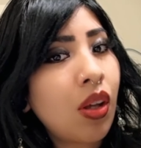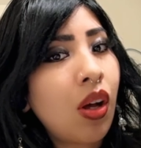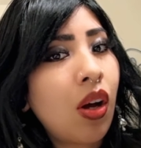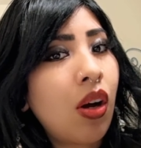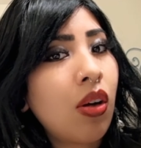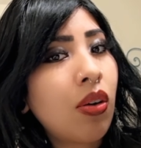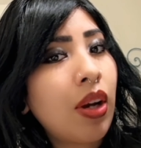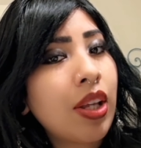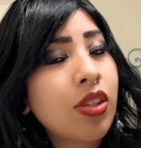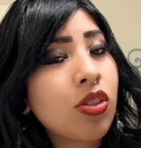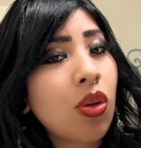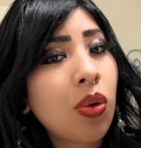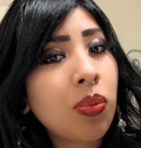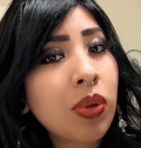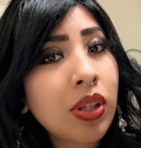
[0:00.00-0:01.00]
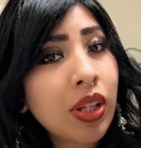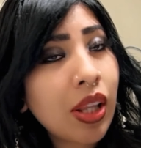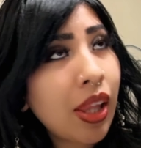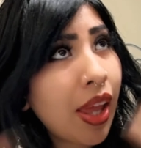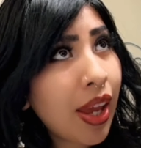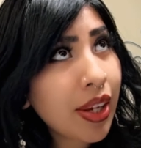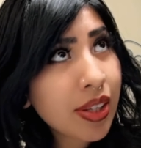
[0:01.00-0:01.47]
All right, so I'm gonna
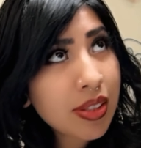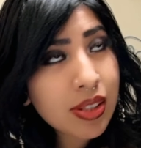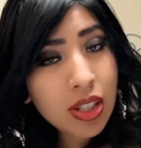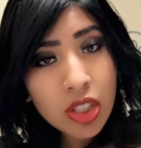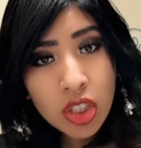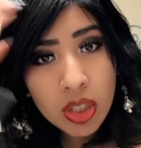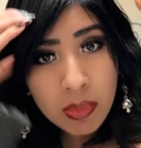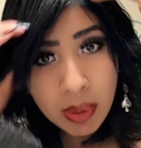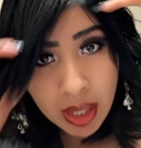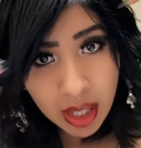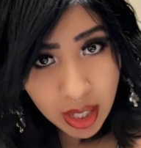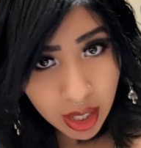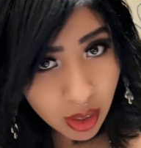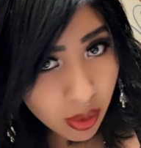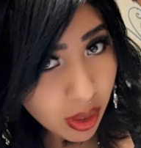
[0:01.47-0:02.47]
like section my hair